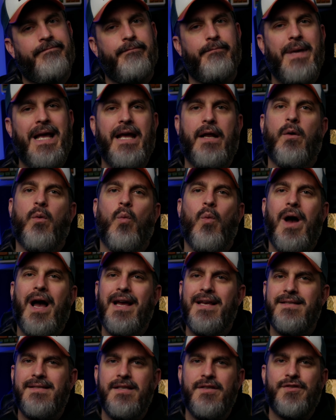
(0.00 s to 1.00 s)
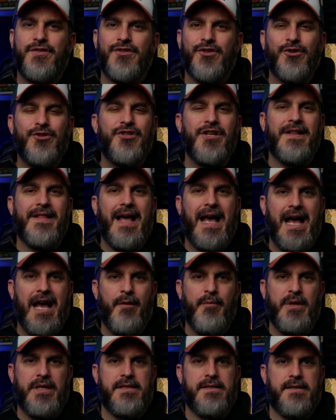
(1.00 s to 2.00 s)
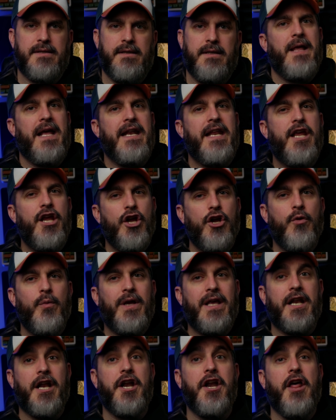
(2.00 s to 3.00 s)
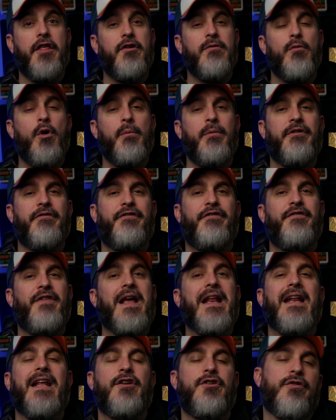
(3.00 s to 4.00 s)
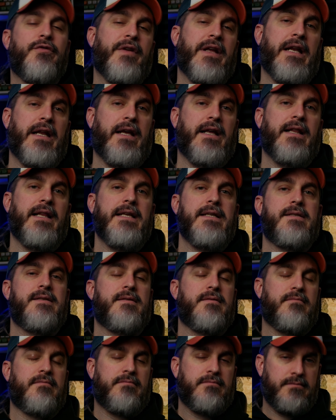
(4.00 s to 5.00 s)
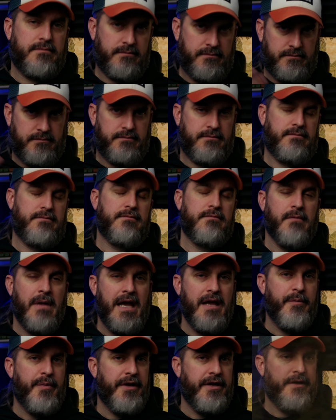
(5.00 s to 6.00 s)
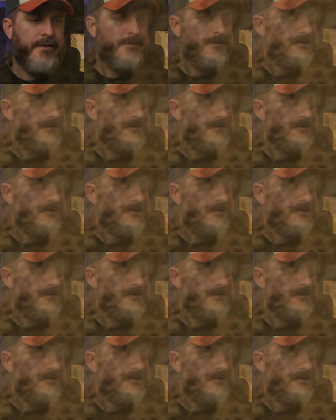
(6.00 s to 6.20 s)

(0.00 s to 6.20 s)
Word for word: man, why is he searching the Hobbits? And here we get another moment of fate intervening, at least my opinion.